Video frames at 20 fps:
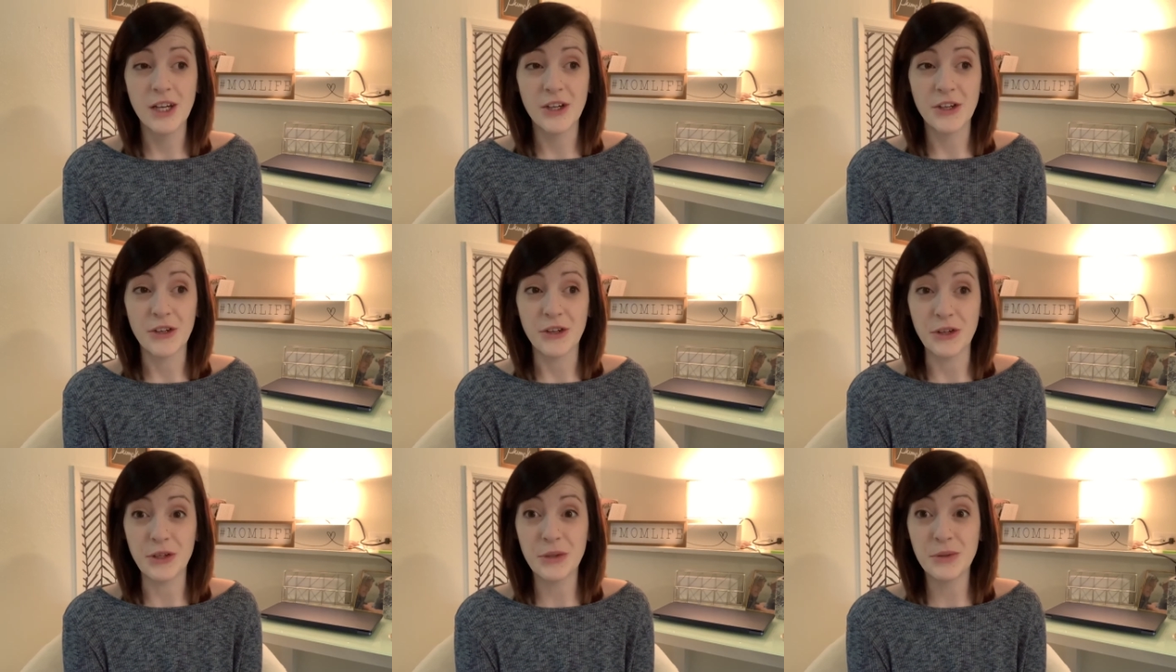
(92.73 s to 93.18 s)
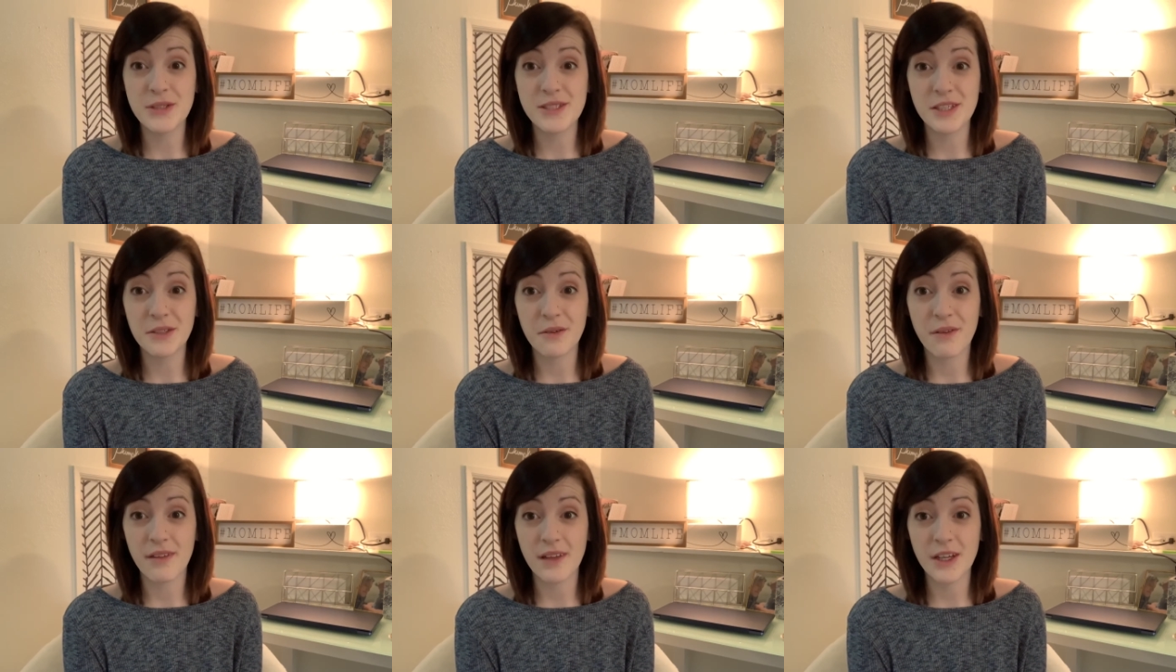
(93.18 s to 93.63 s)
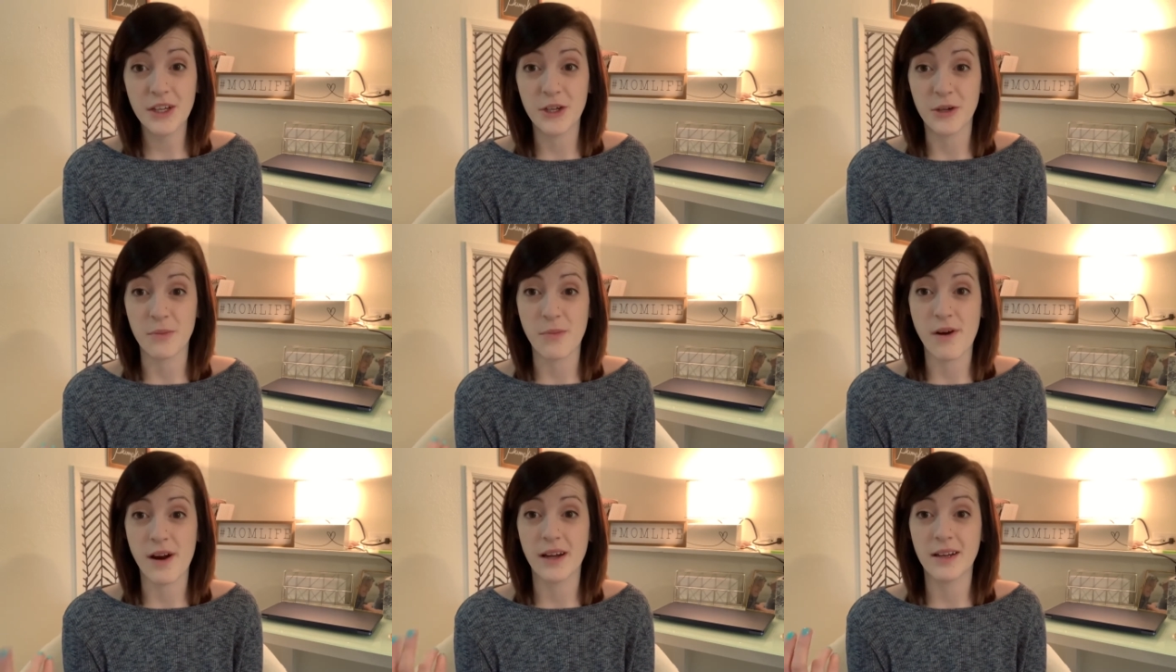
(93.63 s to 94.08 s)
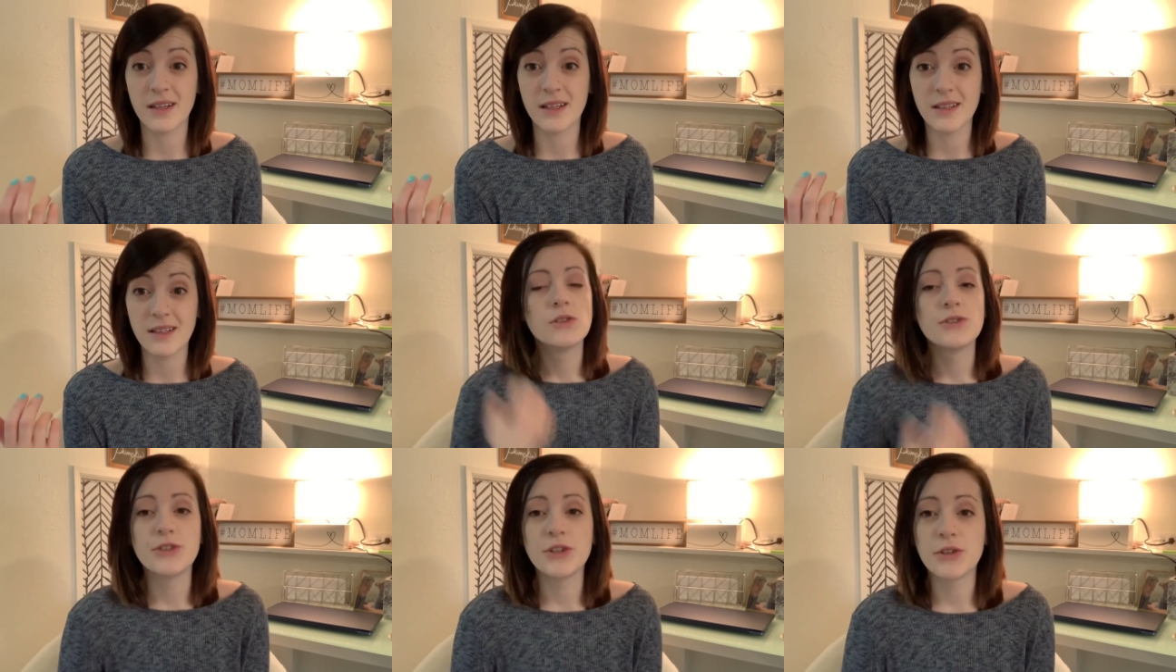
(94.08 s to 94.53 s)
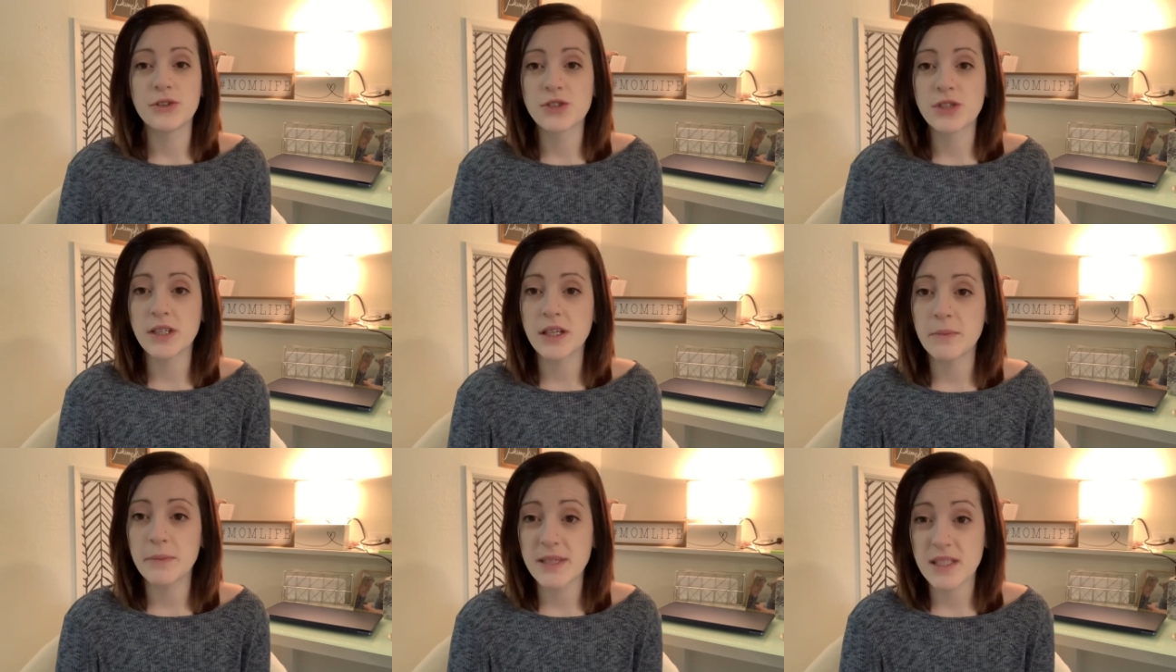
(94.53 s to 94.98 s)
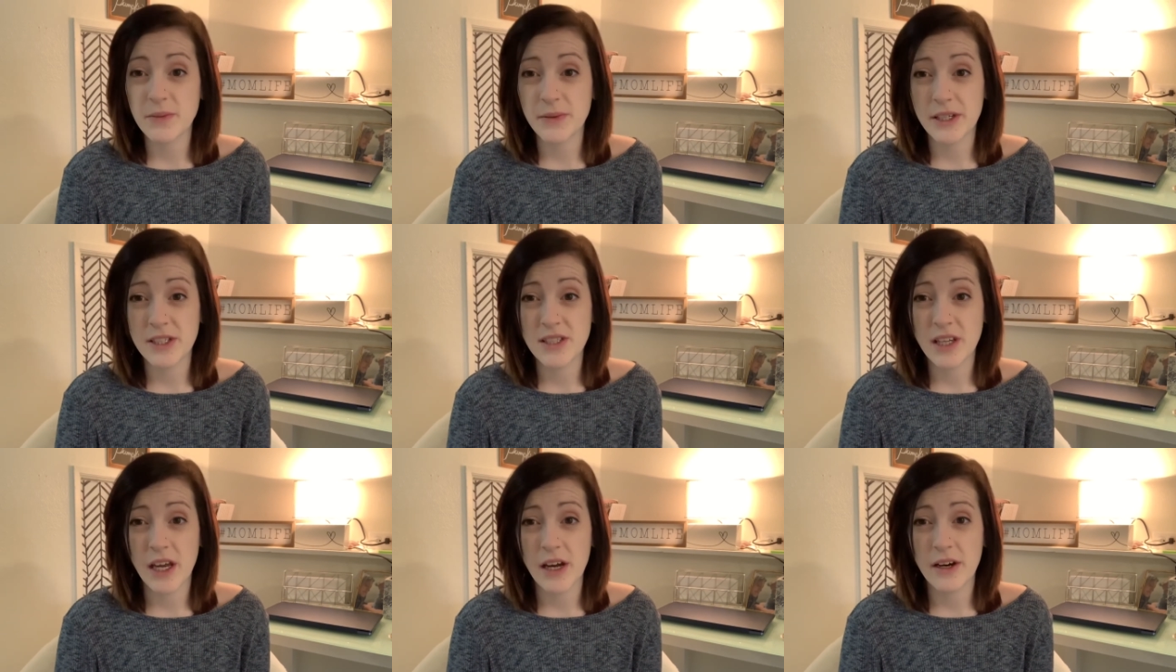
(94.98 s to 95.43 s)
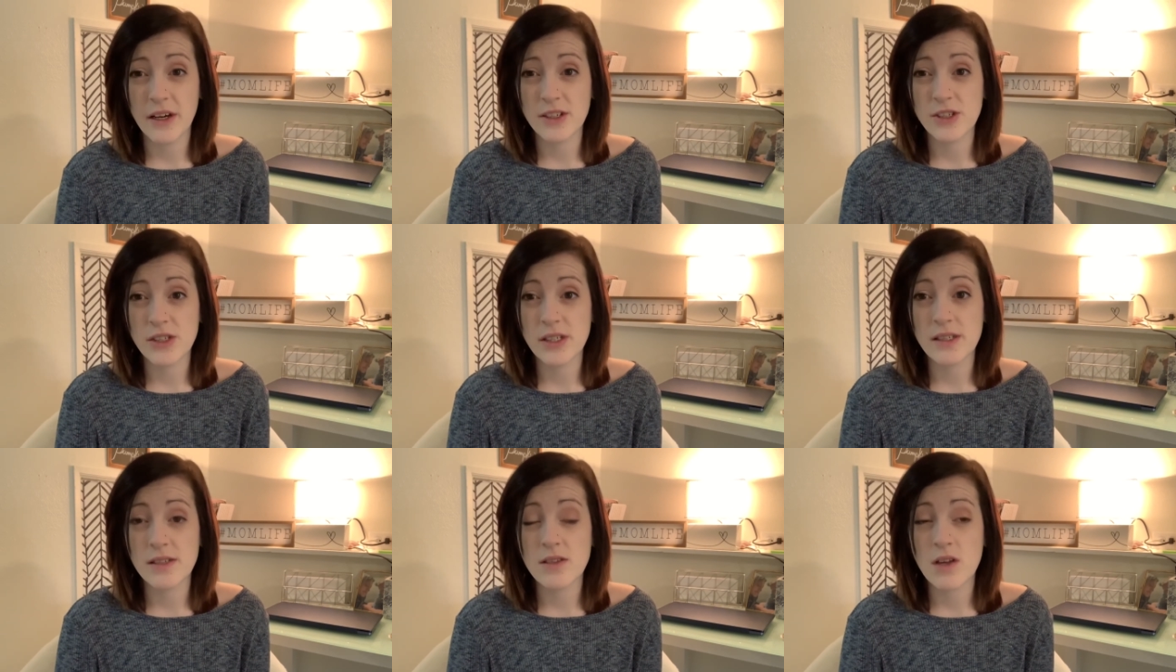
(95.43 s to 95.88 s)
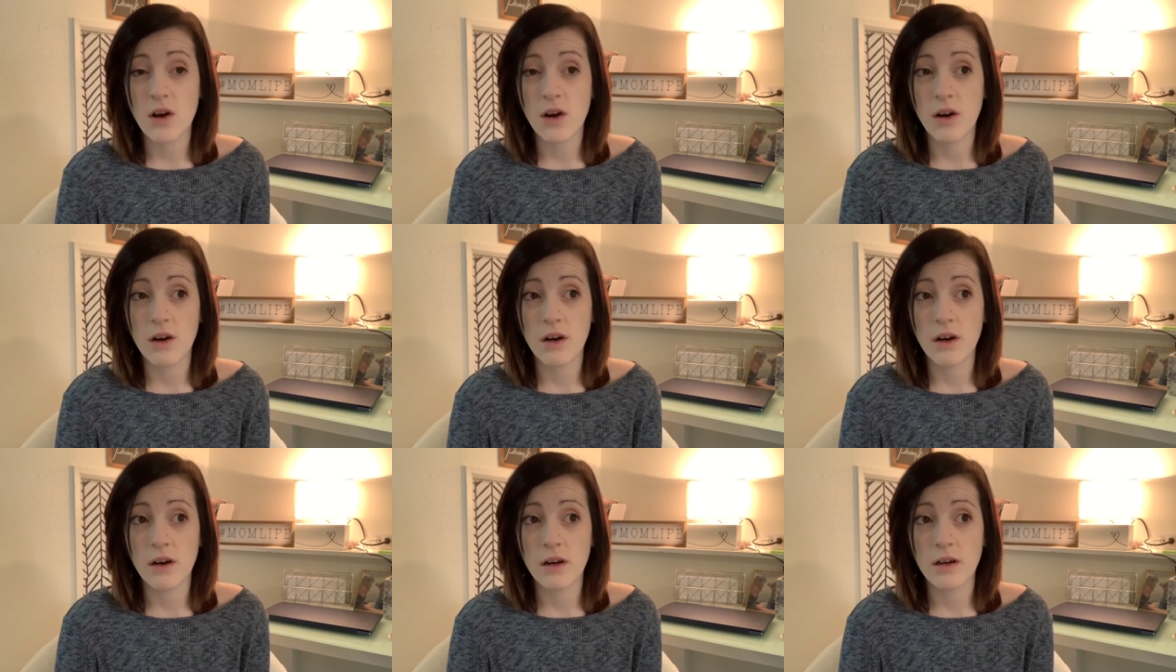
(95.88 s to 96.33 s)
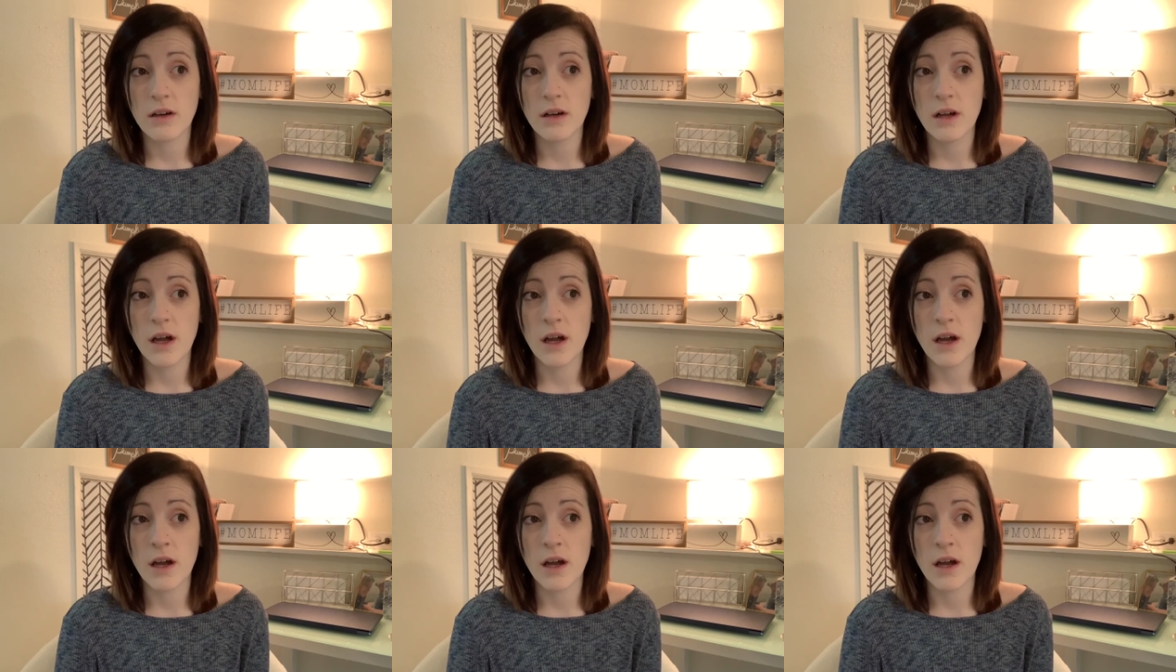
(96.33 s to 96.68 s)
You still think you're pregnant. Usually missed miscarriages are,